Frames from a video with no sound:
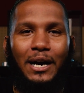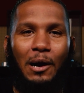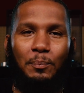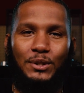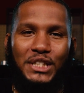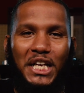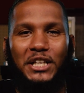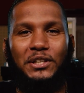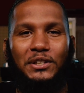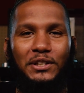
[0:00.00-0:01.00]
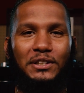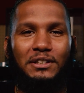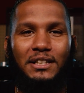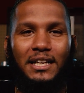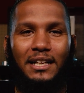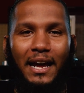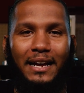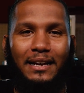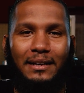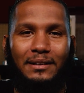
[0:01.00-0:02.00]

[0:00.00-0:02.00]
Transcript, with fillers: a particular like